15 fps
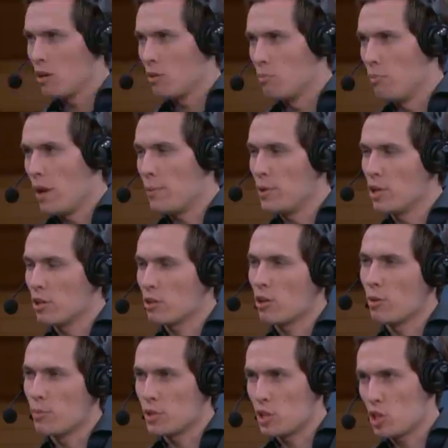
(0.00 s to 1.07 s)
maybe not
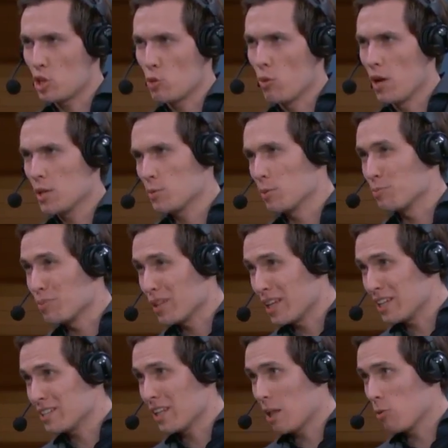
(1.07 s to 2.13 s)
composition-wise, but
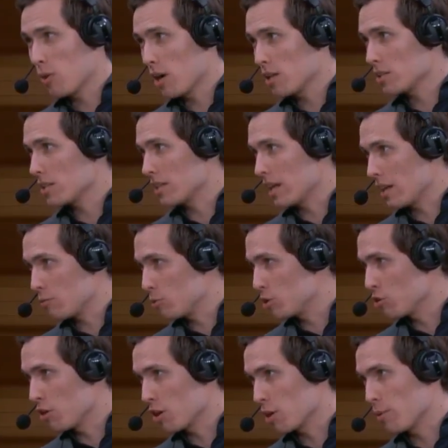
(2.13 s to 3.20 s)
playstyle-wise. Again, we
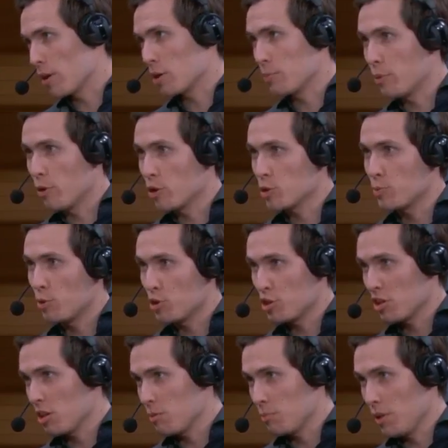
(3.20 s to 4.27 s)
talk about it, Perkz pushing
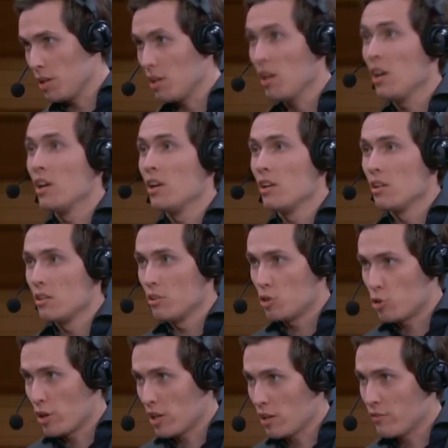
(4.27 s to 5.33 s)
in mid,
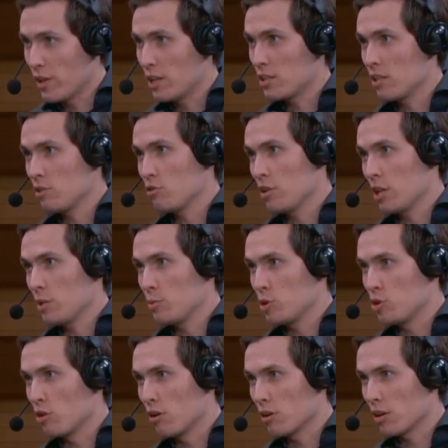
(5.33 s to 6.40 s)
Trick invades into the enemy
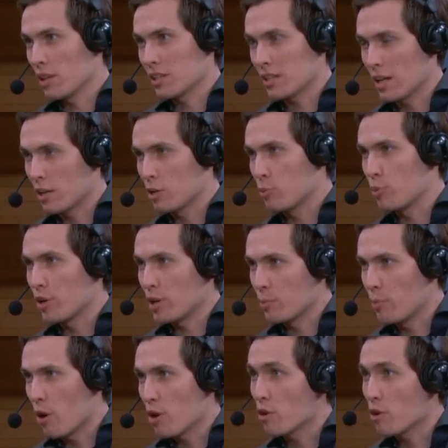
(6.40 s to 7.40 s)
jungle. That's kind of the bread and butter of